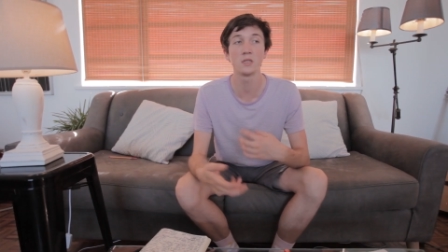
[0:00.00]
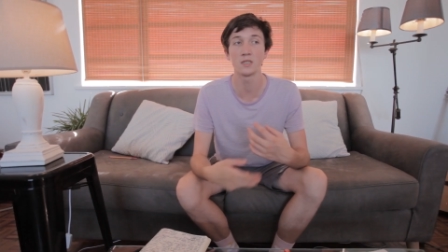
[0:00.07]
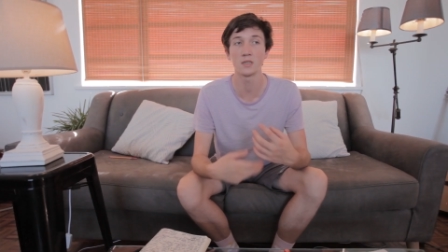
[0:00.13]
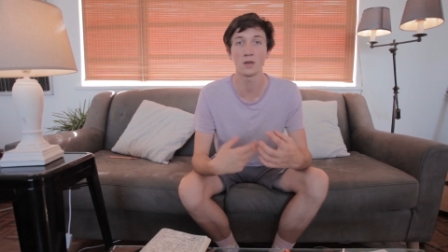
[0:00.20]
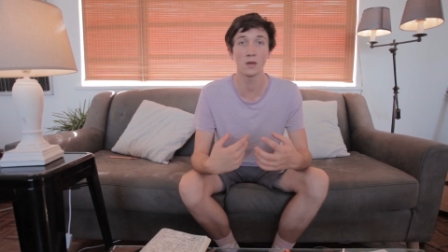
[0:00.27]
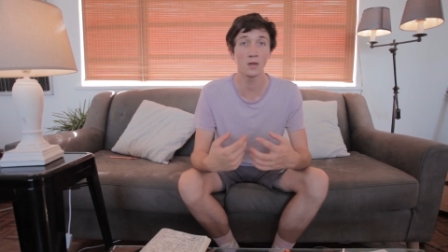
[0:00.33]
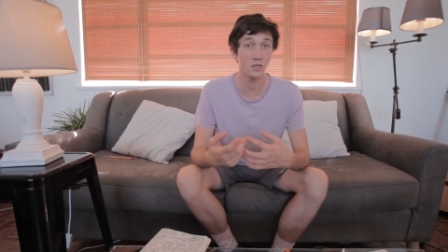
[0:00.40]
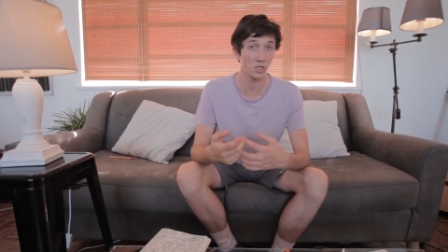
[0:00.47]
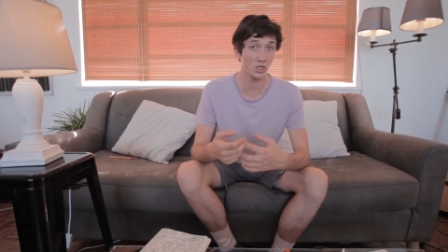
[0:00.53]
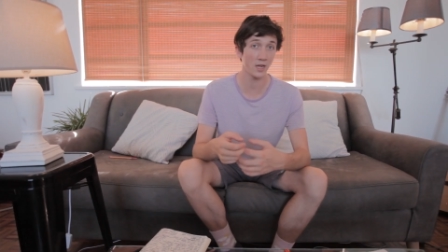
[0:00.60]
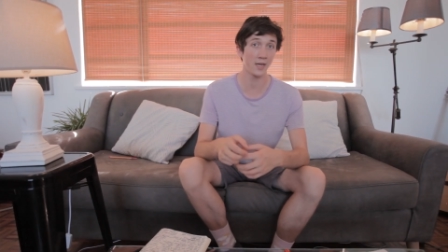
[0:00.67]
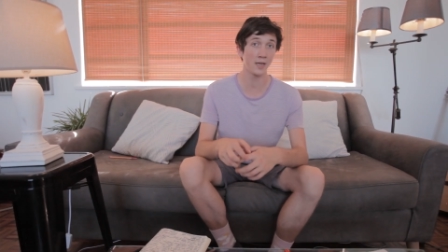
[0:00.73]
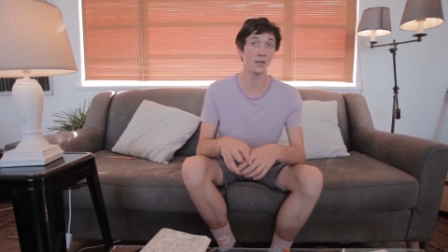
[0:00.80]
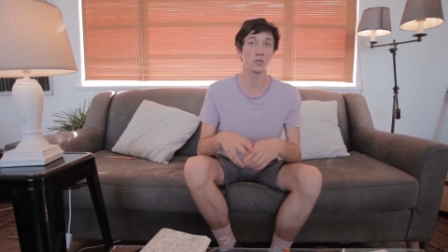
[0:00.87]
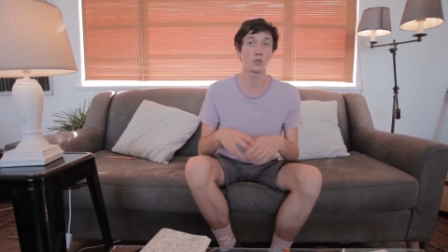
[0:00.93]
suddenly
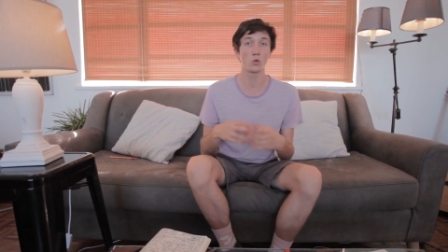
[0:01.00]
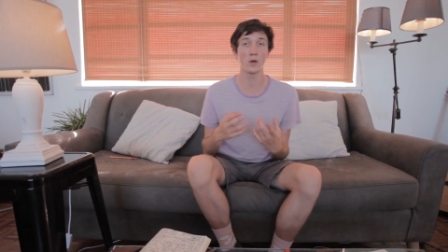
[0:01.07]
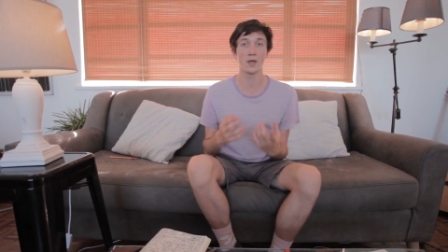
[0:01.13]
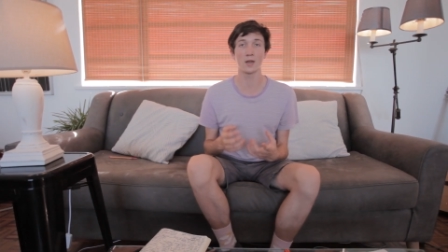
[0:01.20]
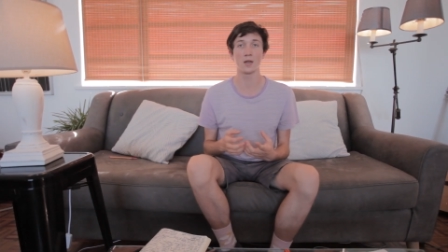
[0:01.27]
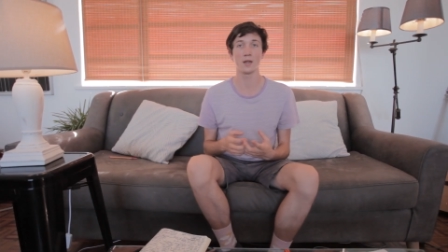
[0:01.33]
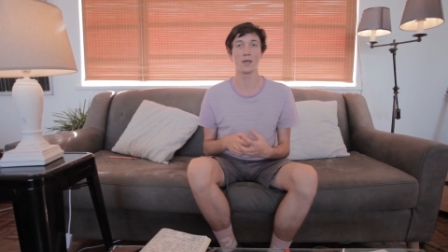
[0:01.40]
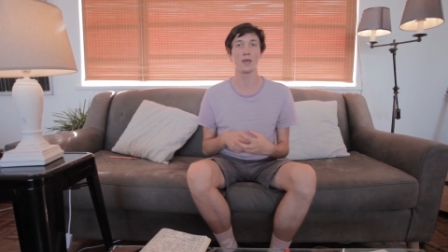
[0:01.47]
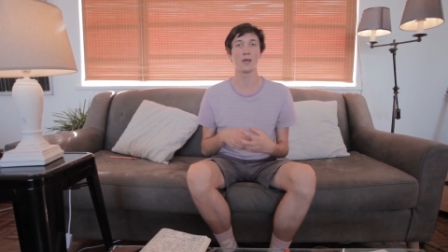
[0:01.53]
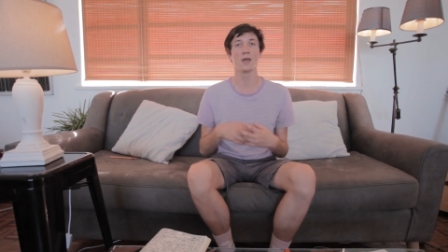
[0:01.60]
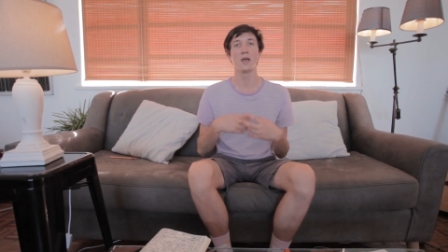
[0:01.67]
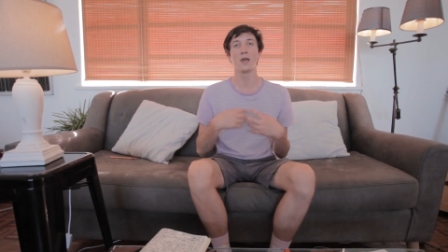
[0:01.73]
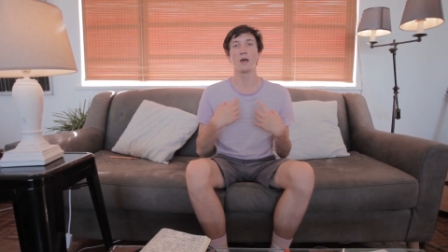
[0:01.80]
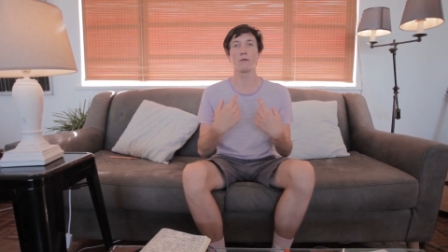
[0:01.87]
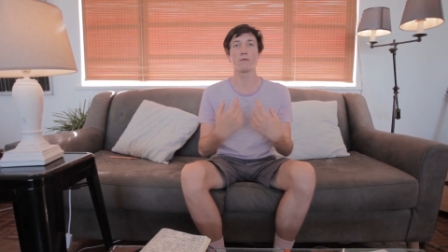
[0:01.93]
change quickly
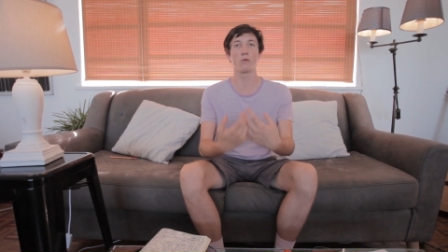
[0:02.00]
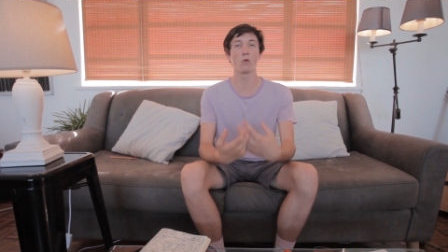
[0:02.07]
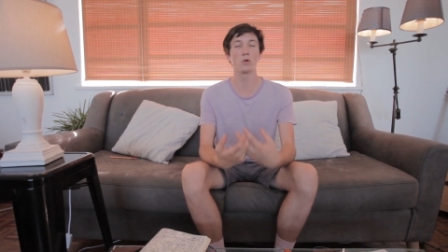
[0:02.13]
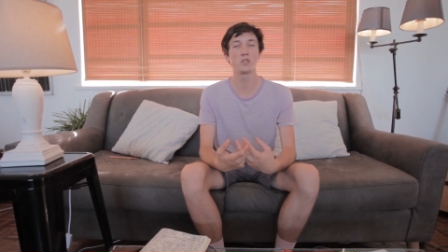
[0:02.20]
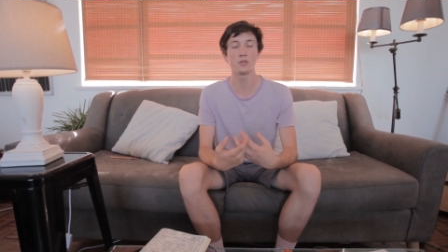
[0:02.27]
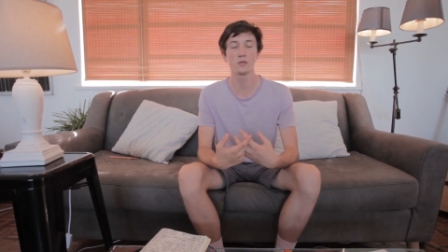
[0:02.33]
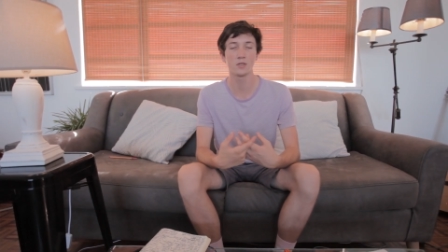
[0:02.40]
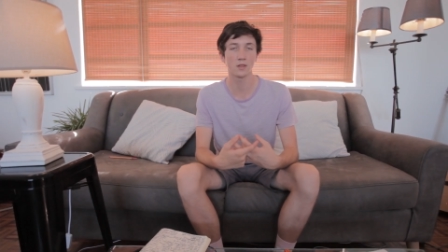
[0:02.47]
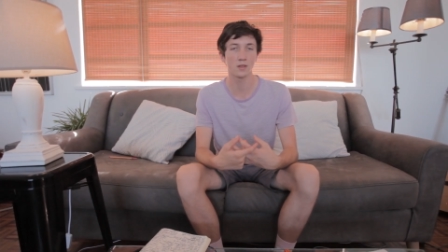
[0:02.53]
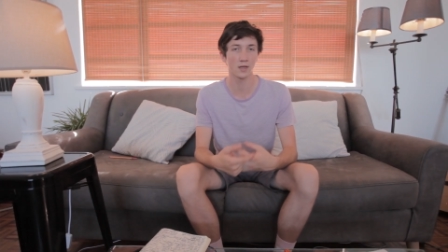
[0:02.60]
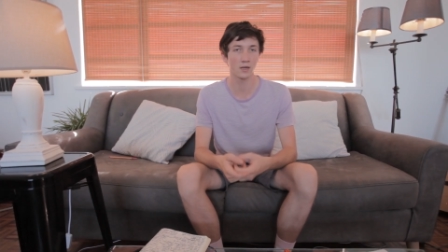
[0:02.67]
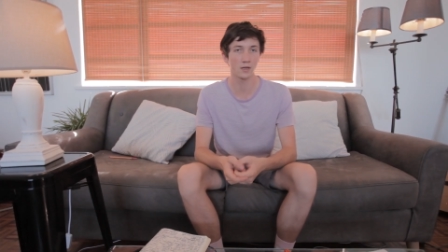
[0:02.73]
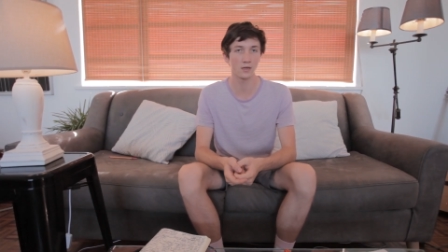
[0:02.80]
and force you to think